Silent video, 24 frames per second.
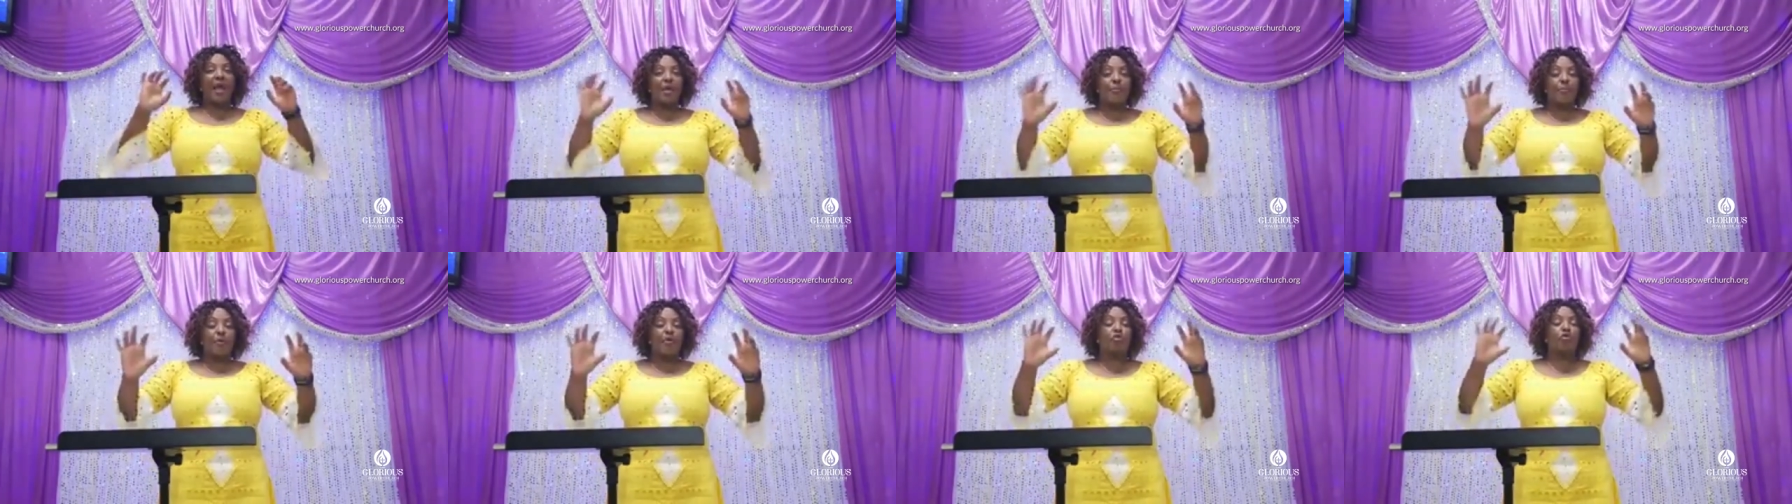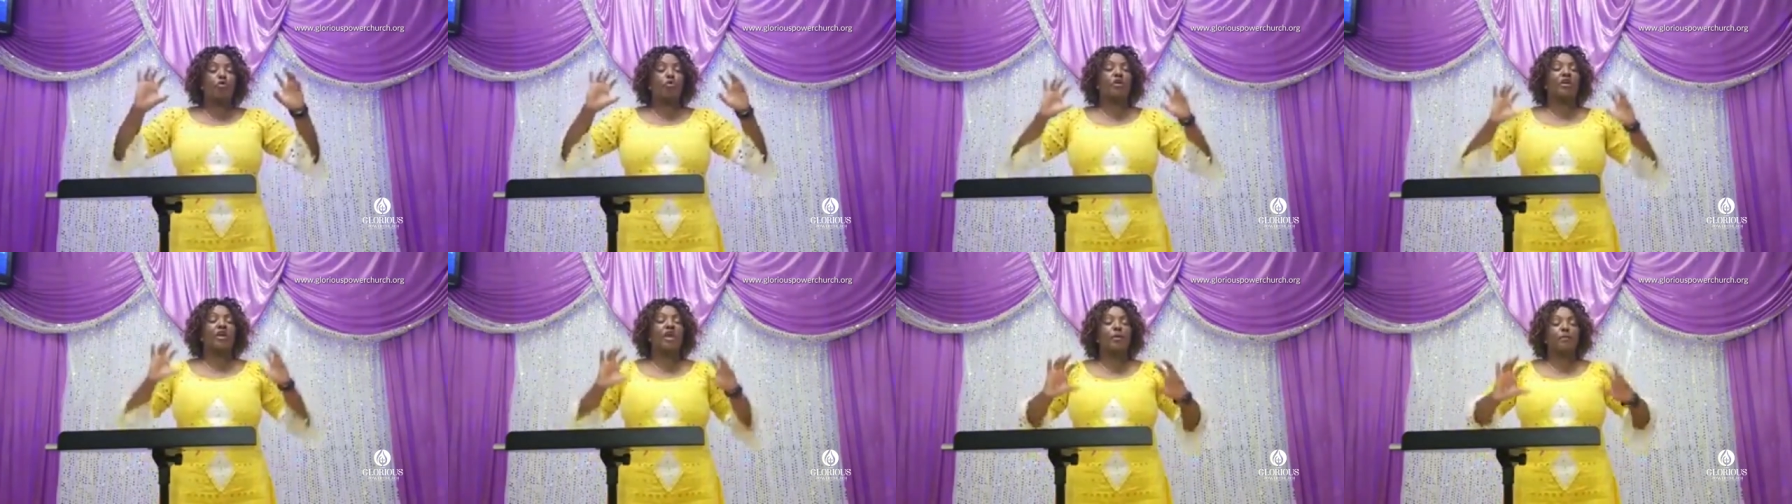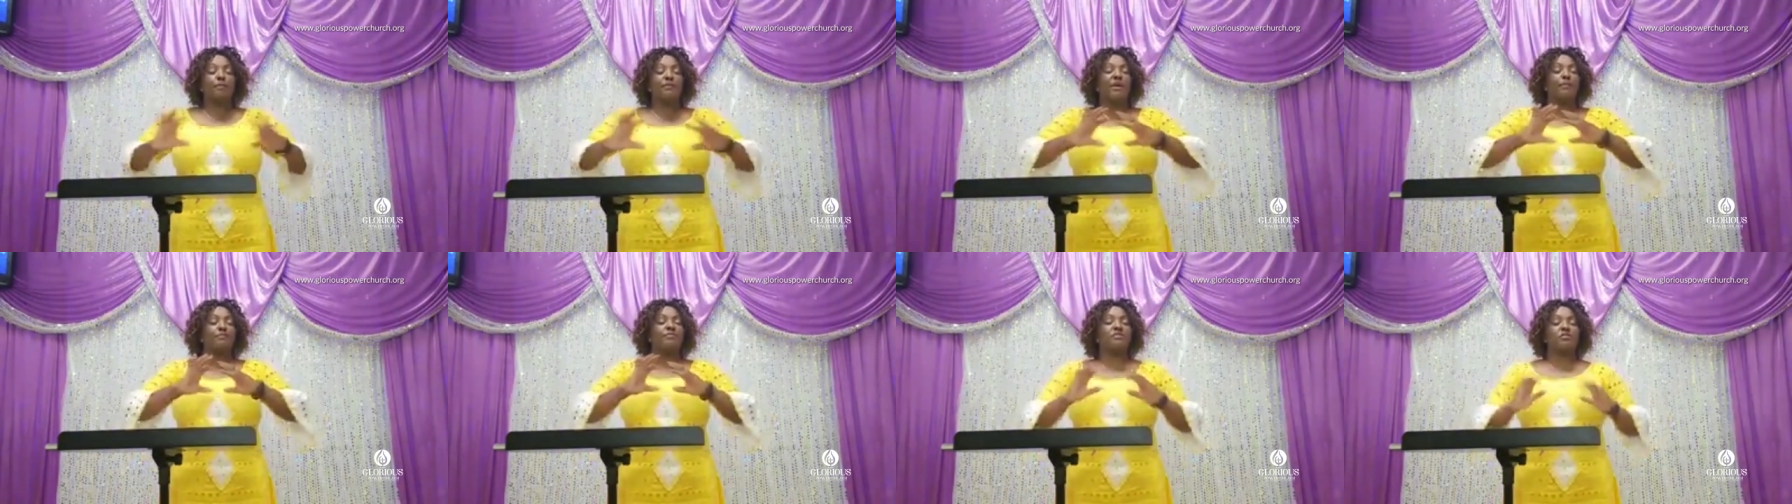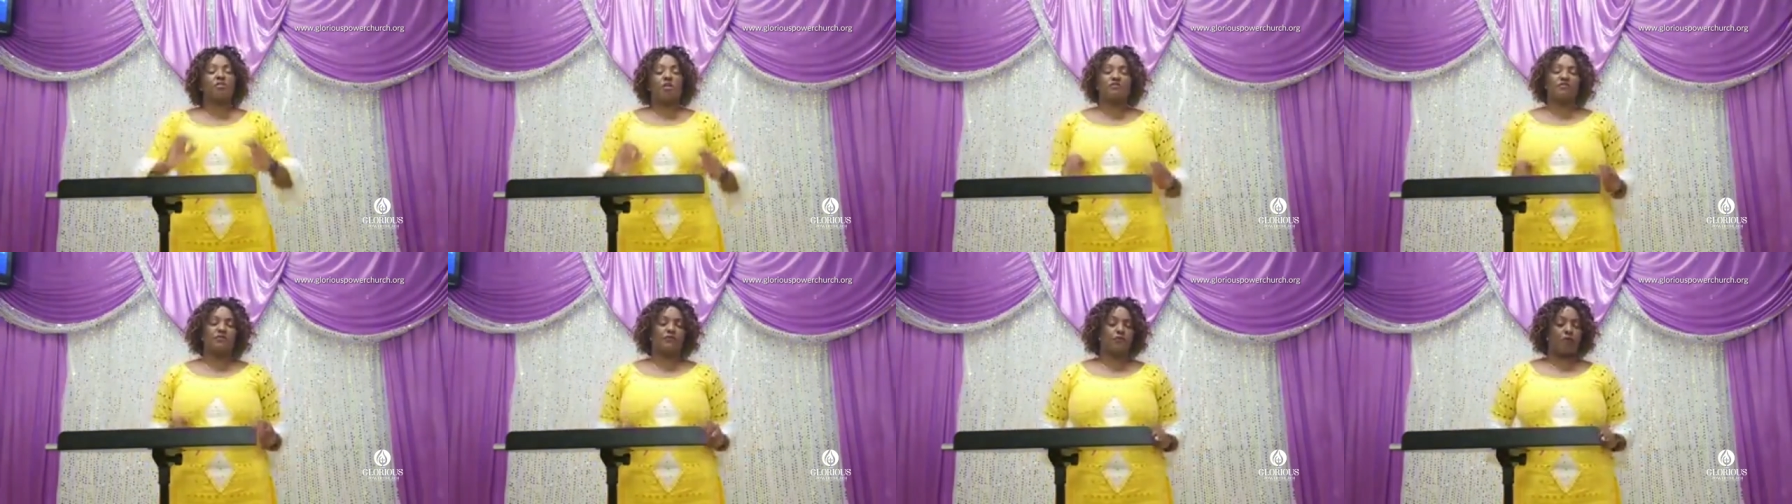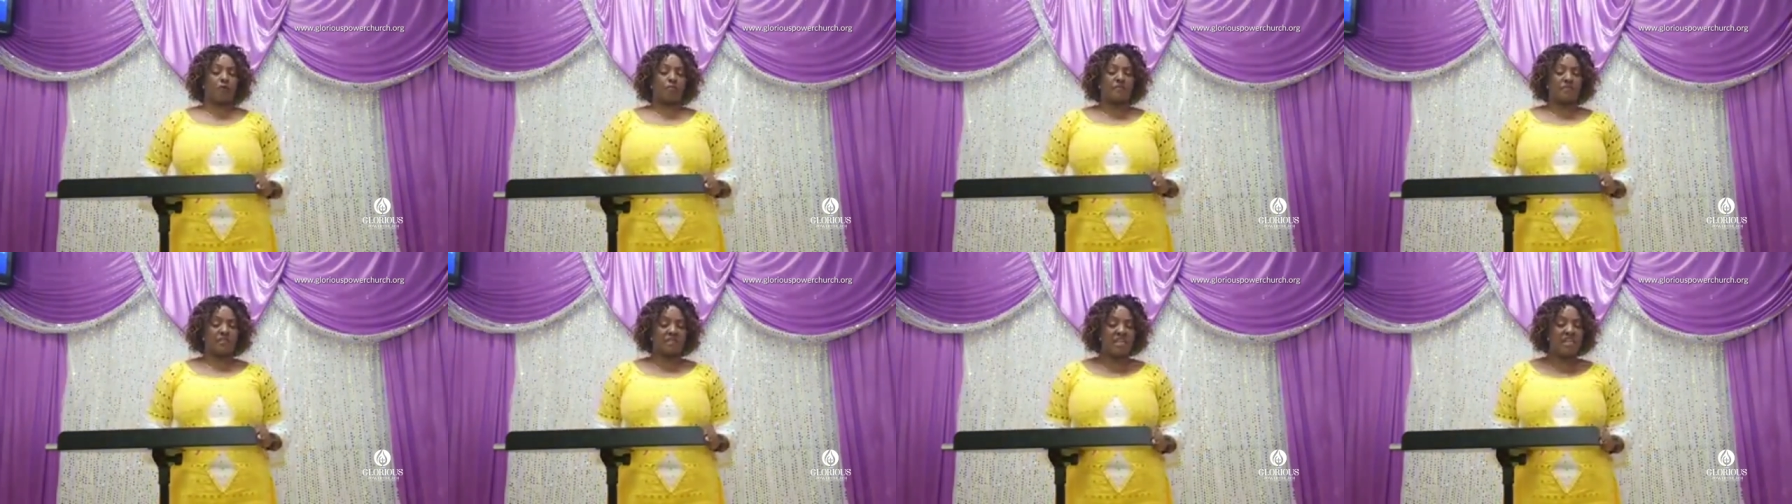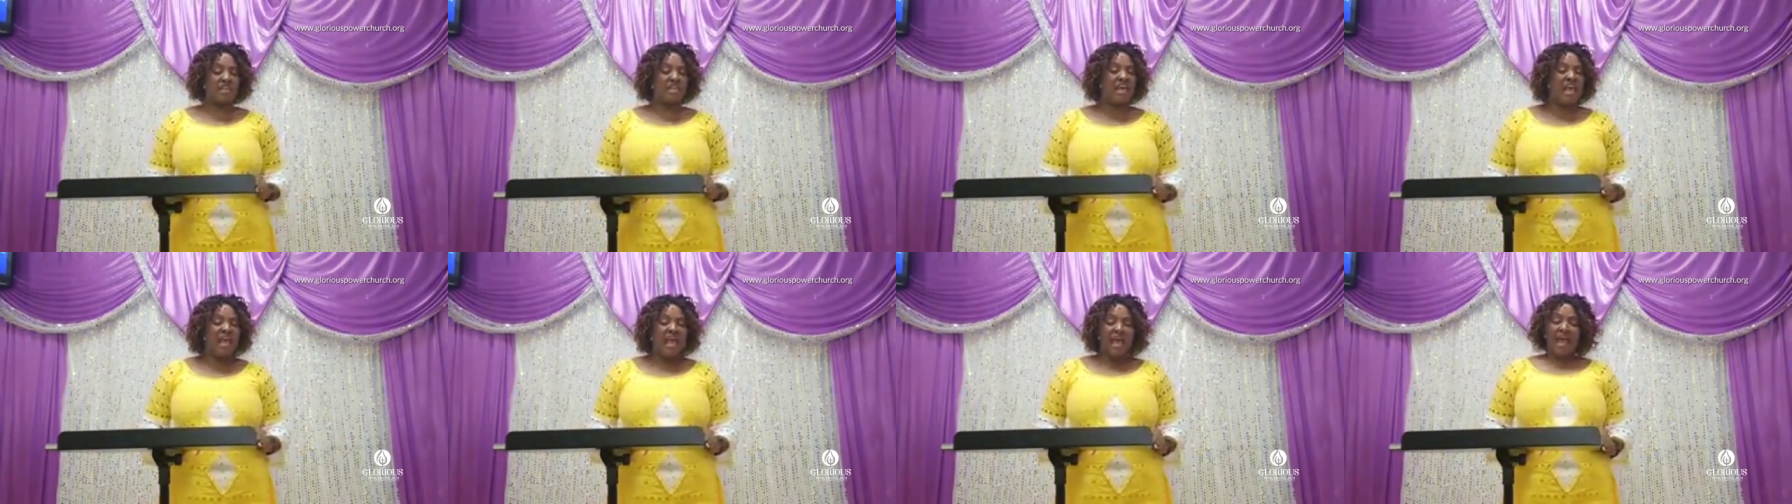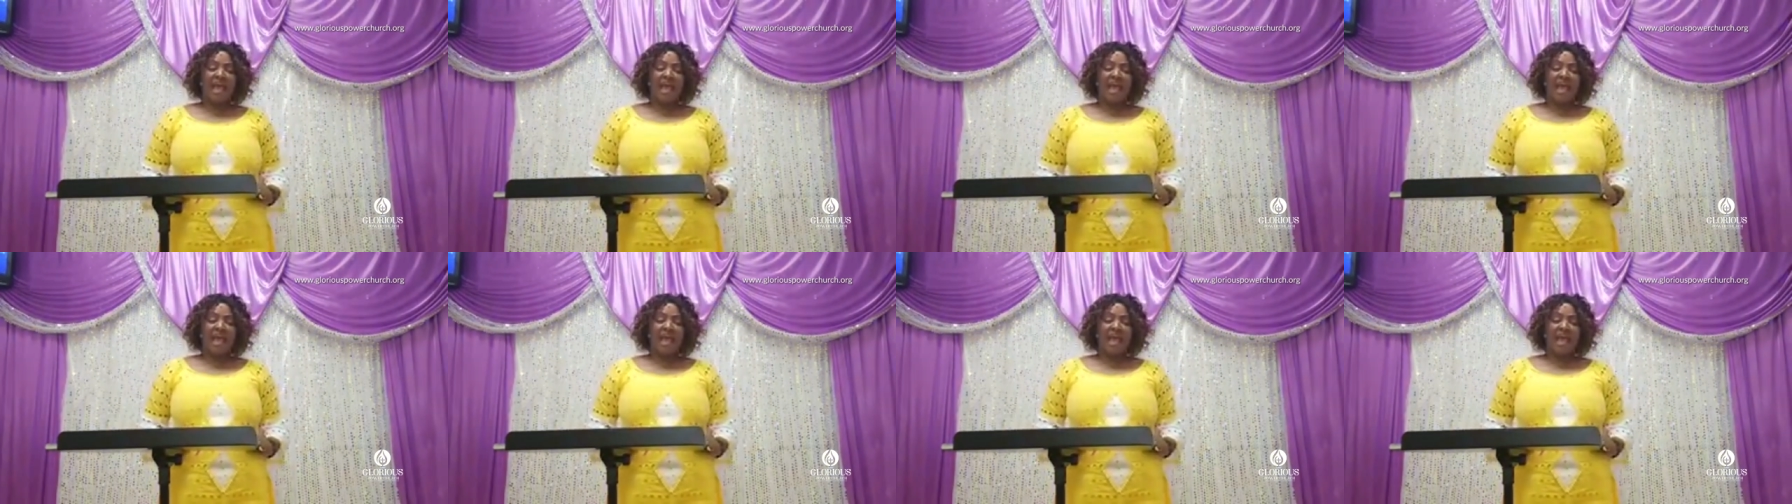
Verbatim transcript: able to keep themselves from sin.